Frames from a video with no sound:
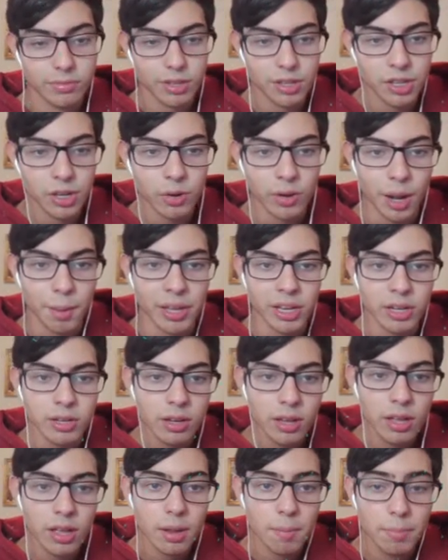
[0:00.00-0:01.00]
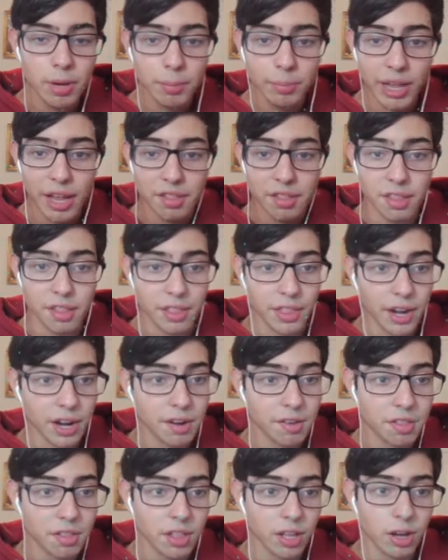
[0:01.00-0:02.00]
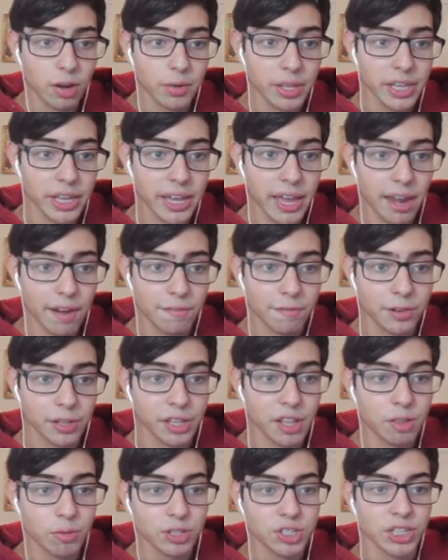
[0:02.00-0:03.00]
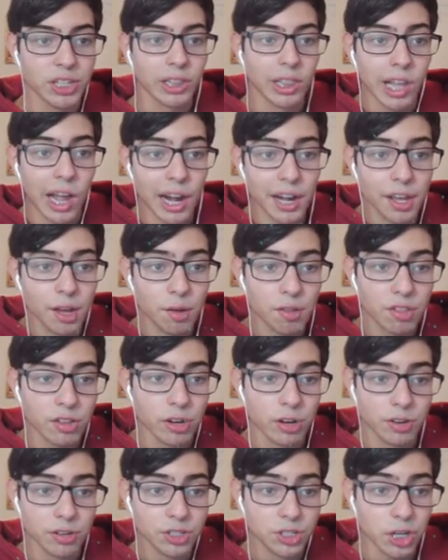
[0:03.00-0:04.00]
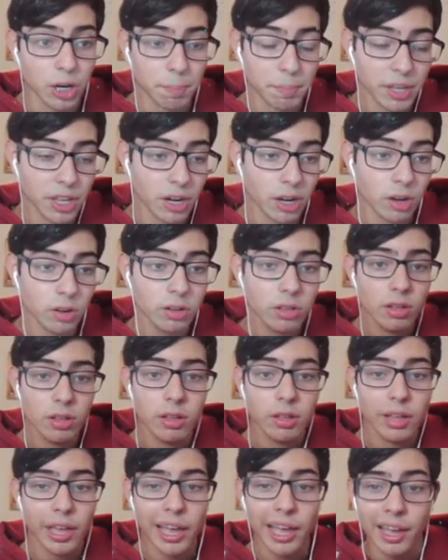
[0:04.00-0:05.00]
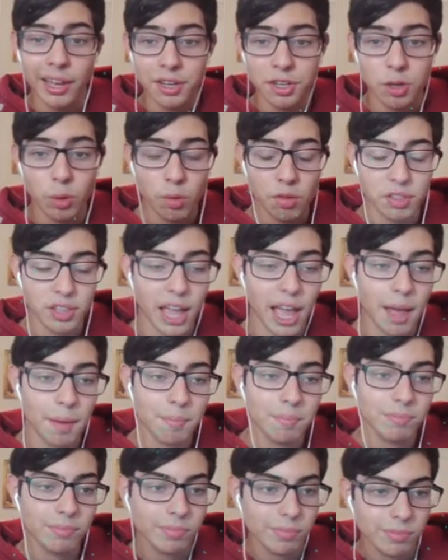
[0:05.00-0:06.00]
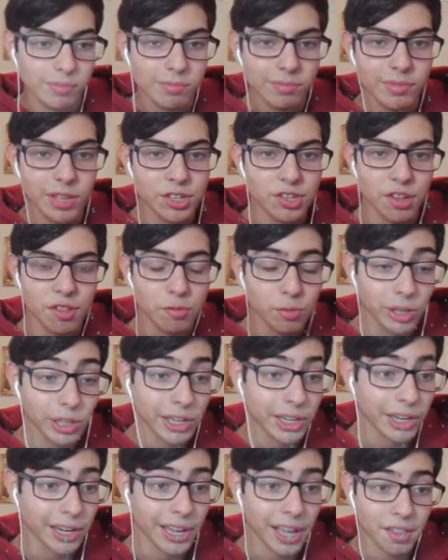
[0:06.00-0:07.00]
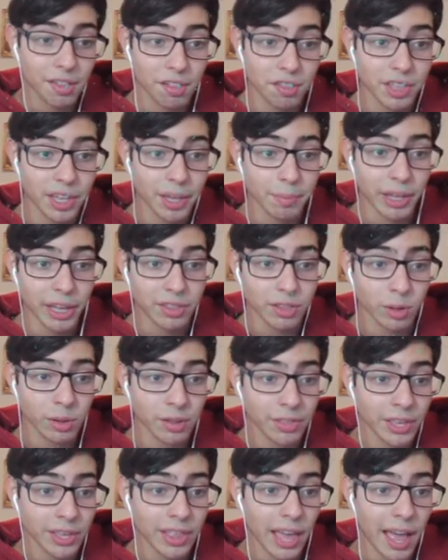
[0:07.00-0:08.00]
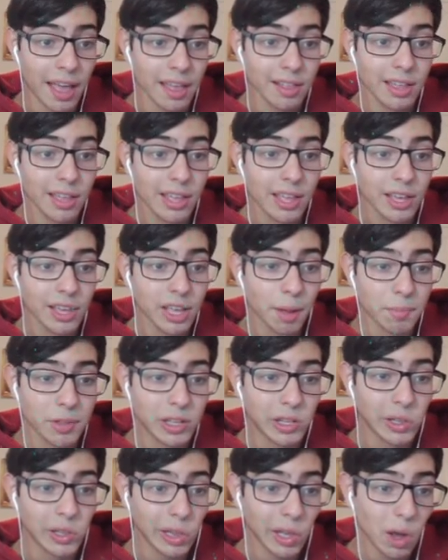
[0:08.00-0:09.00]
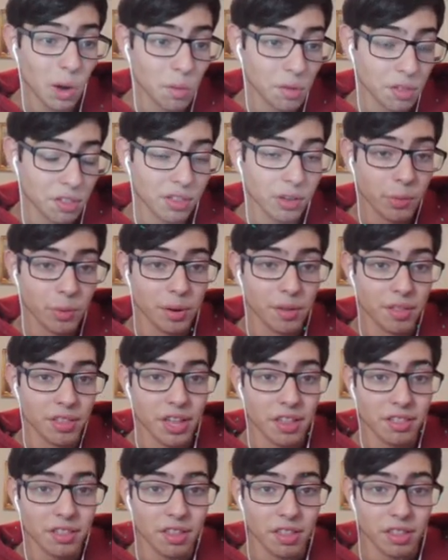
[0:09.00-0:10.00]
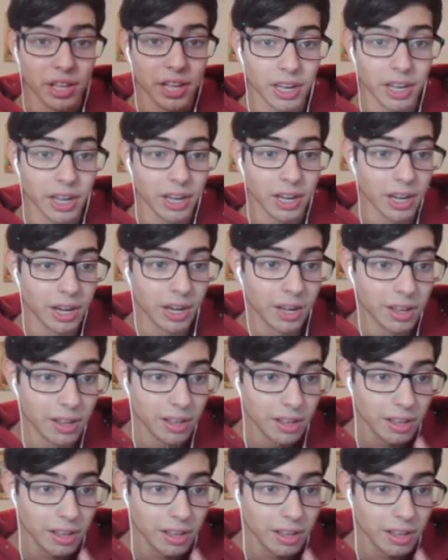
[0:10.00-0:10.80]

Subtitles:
You know what I mean? Moonblast is there, so he can't freely switch in Latios or Sharpedo. And Dual Stab is just really good against his team. Like, the only thing that comes close to resist is, like, I